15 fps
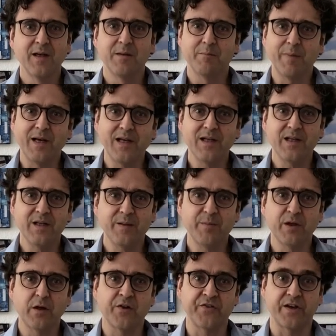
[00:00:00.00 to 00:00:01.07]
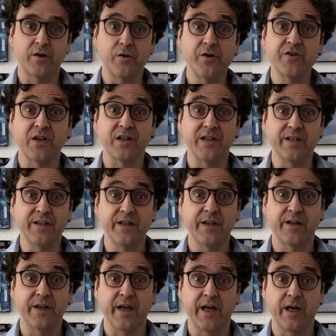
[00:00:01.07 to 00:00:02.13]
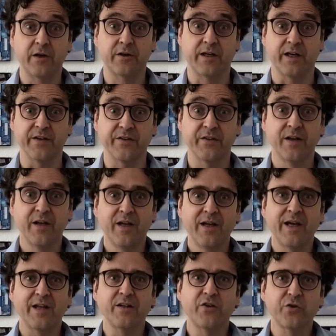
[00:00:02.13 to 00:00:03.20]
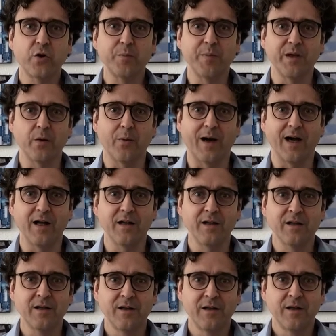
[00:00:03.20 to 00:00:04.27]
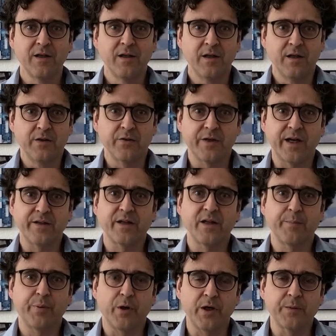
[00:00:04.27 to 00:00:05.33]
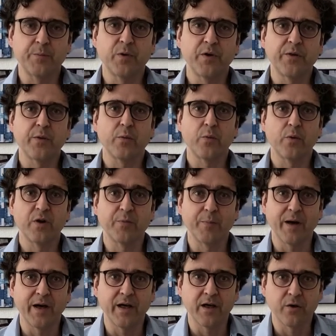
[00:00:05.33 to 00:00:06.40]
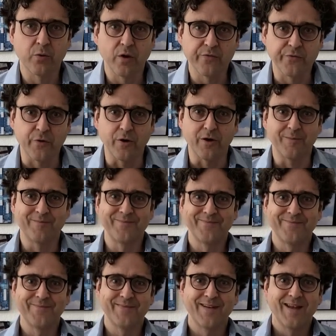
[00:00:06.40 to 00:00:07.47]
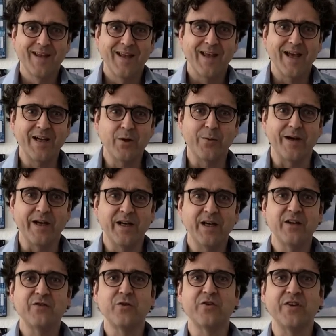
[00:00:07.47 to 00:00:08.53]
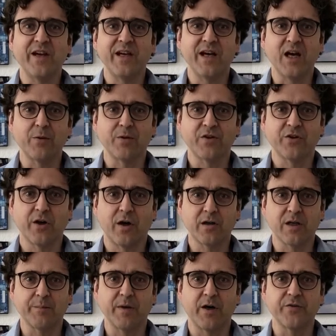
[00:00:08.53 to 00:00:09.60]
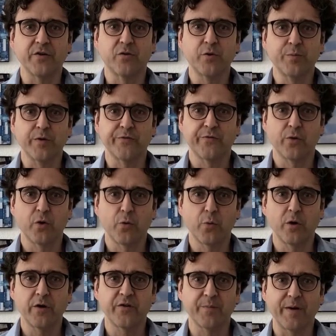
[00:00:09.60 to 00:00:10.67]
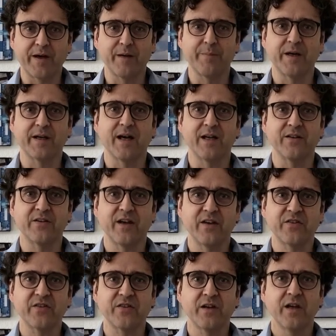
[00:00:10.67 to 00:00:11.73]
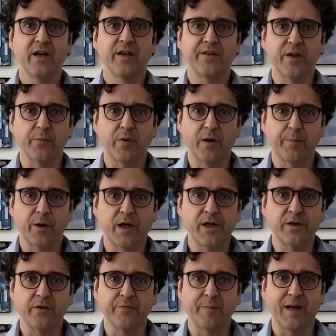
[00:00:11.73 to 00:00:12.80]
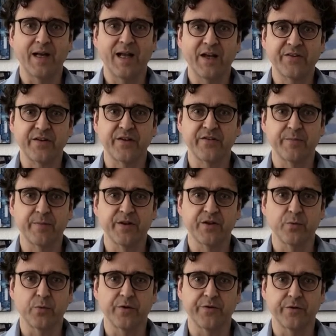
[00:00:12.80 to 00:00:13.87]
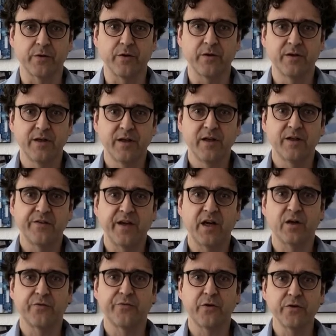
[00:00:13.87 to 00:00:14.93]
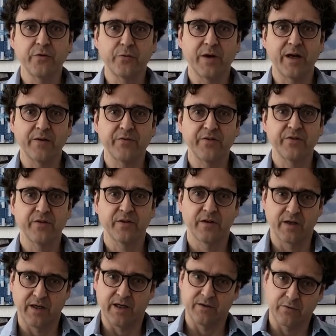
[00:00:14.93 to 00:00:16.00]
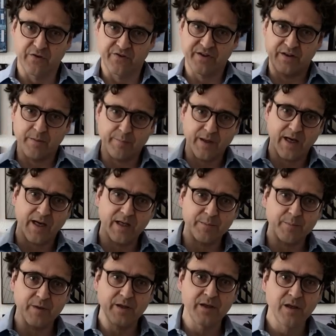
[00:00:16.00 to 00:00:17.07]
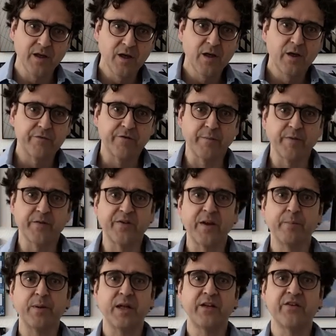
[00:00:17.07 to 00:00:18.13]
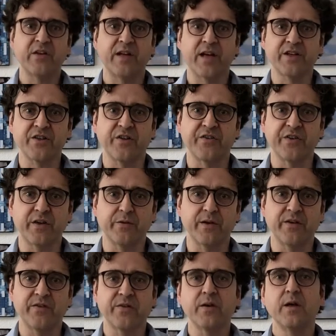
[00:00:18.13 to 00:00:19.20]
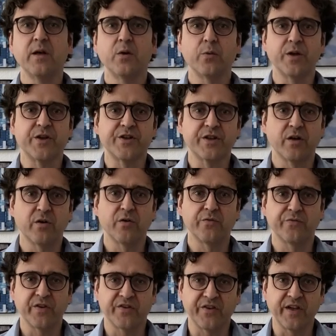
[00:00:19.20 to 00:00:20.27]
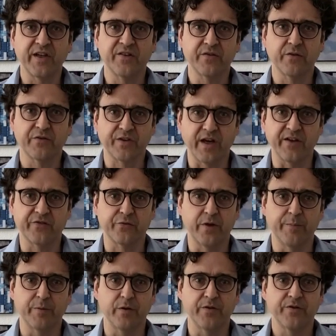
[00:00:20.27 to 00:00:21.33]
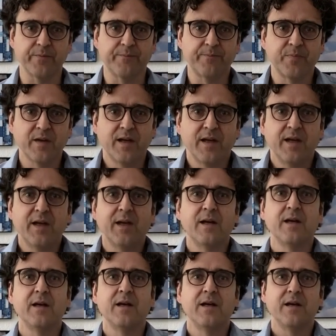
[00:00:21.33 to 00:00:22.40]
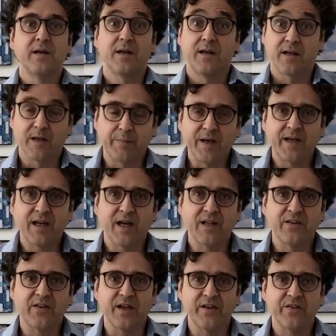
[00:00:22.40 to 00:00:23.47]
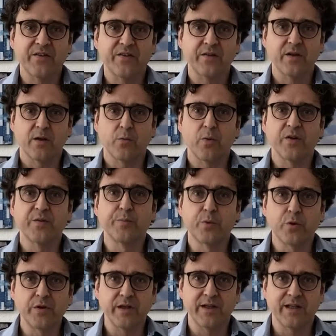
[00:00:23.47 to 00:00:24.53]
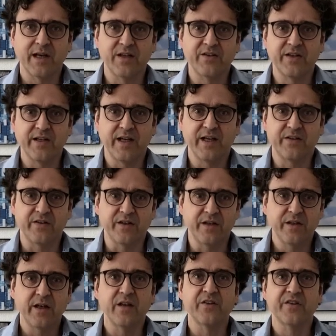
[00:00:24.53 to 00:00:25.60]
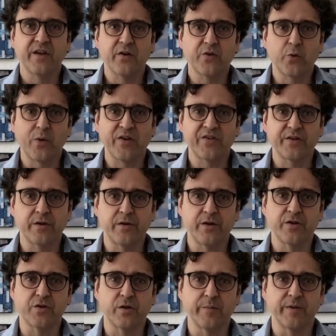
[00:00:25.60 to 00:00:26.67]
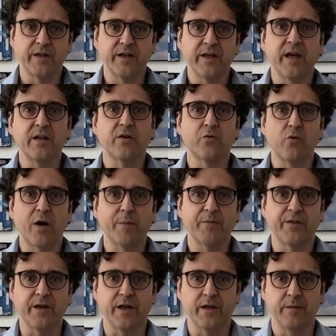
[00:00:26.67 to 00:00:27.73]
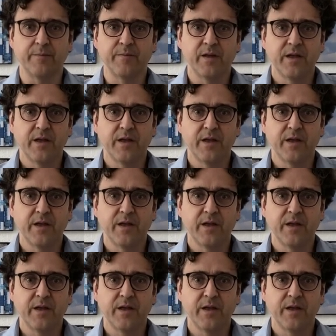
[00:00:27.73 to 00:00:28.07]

Mainly because I urgently needed a haircut and it took me a while to get an appointment with my coiffeur. Anyway, today I will talk about a group of four works by Rebecca Ann Tess that were part of my last exhibition with her. They are photographs, and you see them behind me, from the template selection series which show facades of skyscrapers. Rebecca Ann Tess was born in 1980 in southwestern Germany and grew up there.